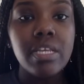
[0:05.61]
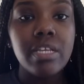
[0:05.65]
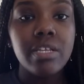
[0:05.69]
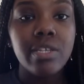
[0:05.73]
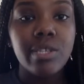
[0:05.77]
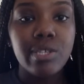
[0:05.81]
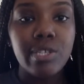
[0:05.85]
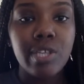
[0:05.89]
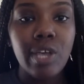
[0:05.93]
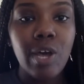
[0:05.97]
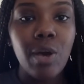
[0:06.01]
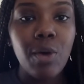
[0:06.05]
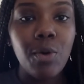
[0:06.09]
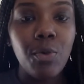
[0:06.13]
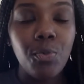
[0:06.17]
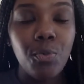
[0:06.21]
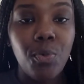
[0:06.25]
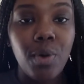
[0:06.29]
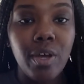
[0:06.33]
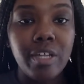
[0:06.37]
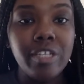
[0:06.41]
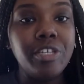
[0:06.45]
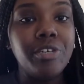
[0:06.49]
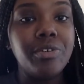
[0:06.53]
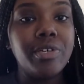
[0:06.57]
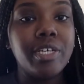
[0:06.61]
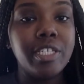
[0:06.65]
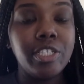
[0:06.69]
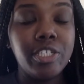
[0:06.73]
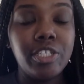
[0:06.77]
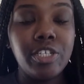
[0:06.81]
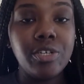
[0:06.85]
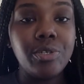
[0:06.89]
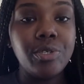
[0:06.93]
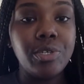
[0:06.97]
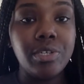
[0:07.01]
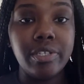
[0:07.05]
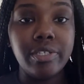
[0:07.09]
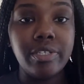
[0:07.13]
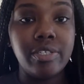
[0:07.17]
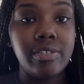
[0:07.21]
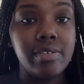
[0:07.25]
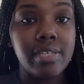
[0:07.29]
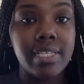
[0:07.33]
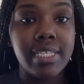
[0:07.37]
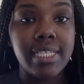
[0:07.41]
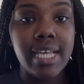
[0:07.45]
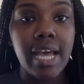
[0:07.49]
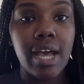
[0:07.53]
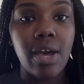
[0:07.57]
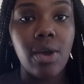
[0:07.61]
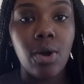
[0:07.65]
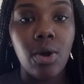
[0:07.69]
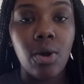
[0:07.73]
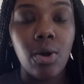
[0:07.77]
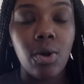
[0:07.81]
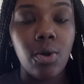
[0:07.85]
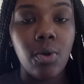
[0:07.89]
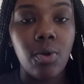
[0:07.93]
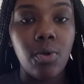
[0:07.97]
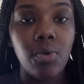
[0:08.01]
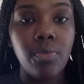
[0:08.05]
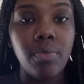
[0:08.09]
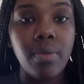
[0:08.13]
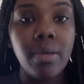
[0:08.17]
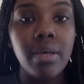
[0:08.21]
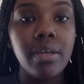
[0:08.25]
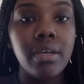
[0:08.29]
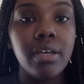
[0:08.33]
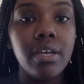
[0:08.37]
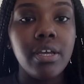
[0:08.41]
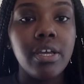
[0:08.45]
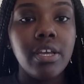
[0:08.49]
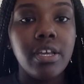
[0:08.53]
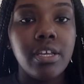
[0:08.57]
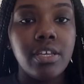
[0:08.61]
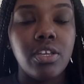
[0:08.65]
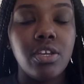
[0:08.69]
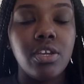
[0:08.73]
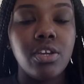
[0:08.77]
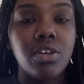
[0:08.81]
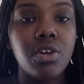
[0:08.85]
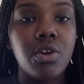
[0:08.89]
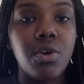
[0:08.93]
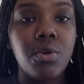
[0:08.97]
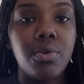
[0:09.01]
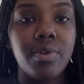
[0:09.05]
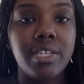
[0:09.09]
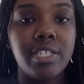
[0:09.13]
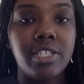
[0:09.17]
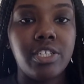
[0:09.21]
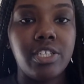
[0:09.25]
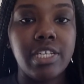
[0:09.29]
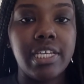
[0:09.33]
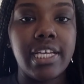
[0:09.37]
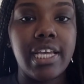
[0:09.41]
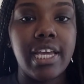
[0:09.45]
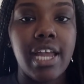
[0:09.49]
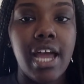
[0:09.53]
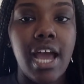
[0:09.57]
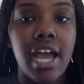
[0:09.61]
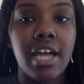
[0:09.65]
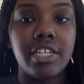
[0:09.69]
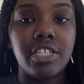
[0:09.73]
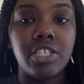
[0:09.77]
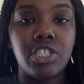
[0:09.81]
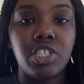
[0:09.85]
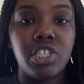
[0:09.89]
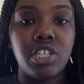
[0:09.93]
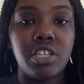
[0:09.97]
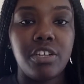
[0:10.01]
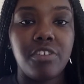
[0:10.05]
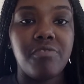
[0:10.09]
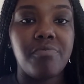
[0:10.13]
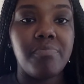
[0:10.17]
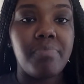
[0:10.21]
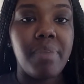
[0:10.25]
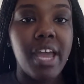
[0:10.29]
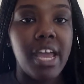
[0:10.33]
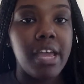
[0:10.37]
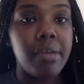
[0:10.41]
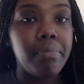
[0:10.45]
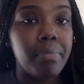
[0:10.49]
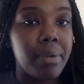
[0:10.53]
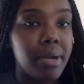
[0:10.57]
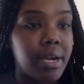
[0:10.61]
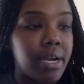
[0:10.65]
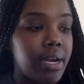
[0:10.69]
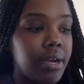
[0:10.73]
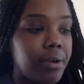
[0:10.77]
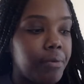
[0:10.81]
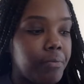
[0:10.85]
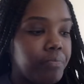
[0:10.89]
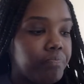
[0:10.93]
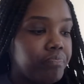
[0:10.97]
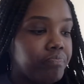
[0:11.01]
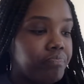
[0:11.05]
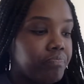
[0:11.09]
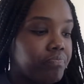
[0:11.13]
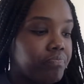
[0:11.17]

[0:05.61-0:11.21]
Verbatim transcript: So what you can do, you can do this at home. You're going to get out a sheet of paper.